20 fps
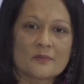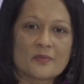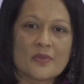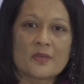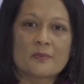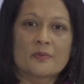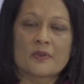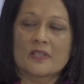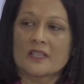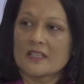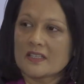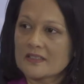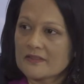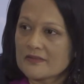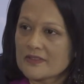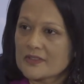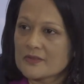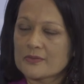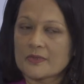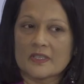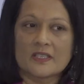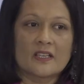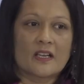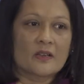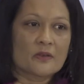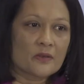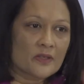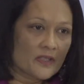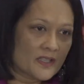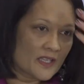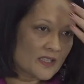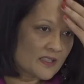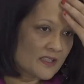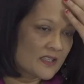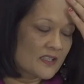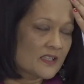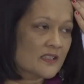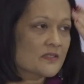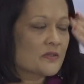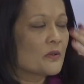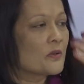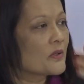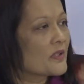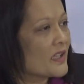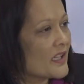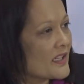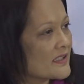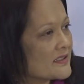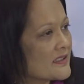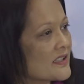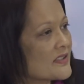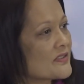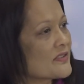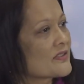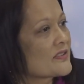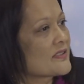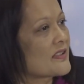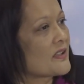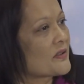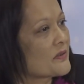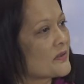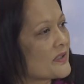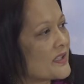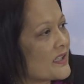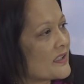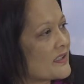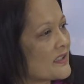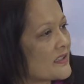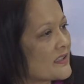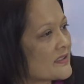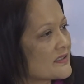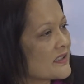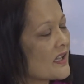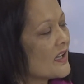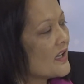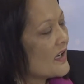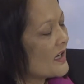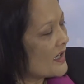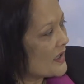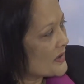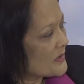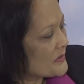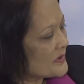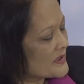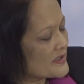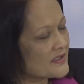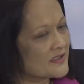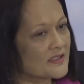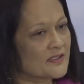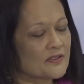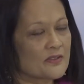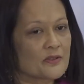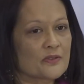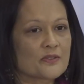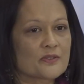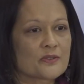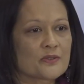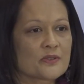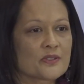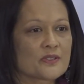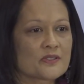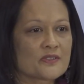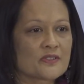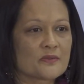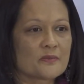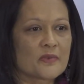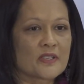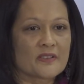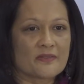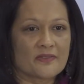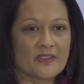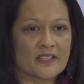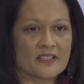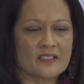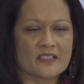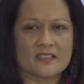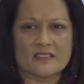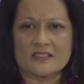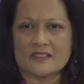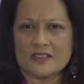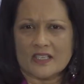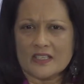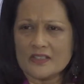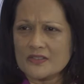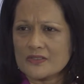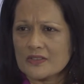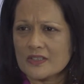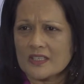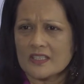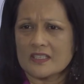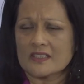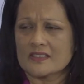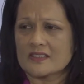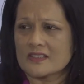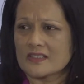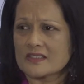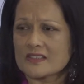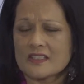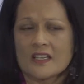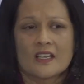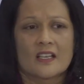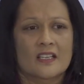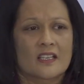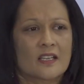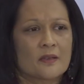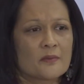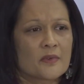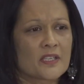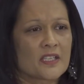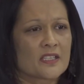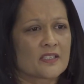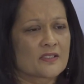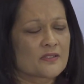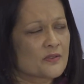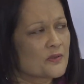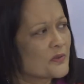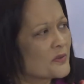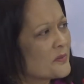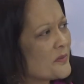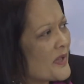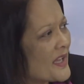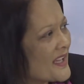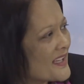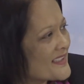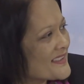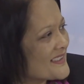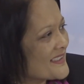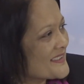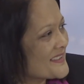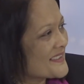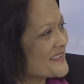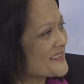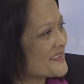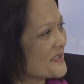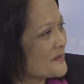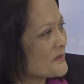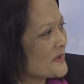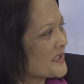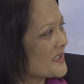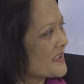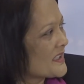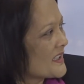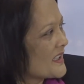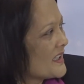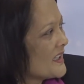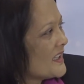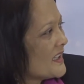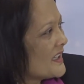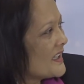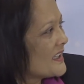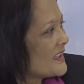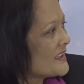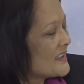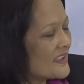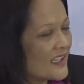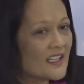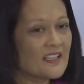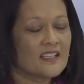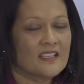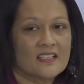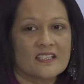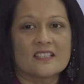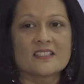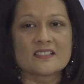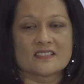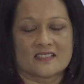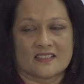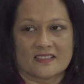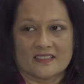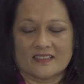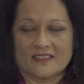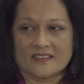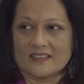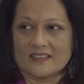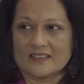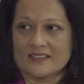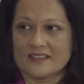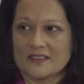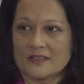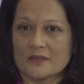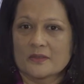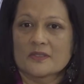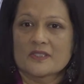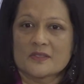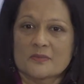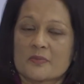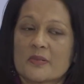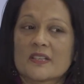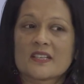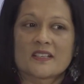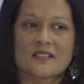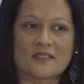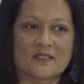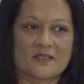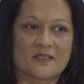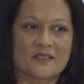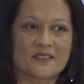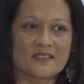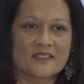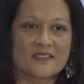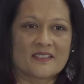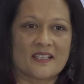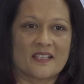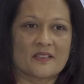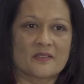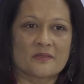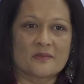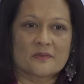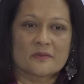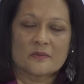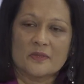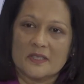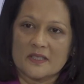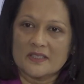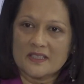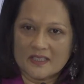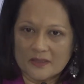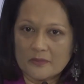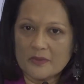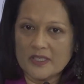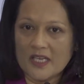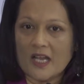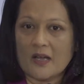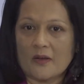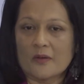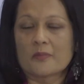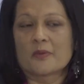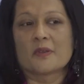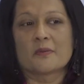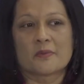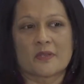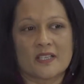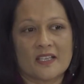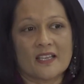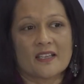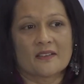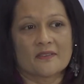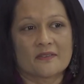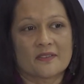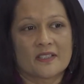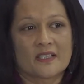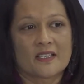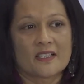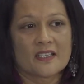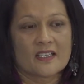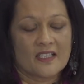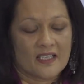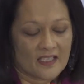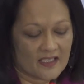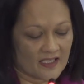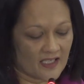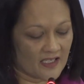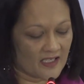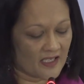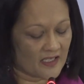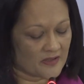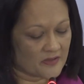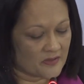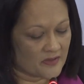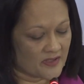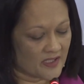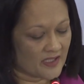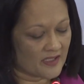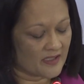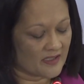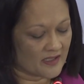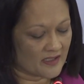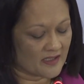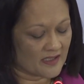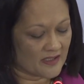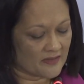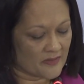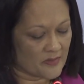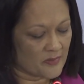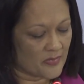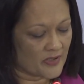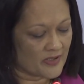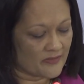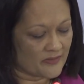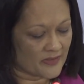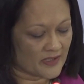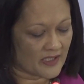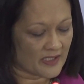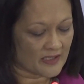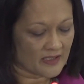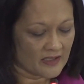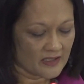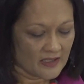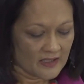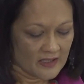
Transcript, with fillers: People individually are contacting us, organizations are contacting us. How do we assist those students who've been affected? Stationery is just coming in, school bags are just coming in. And that is the good spirit that we, we our people have. And I'd like to thank uh, everybody for that.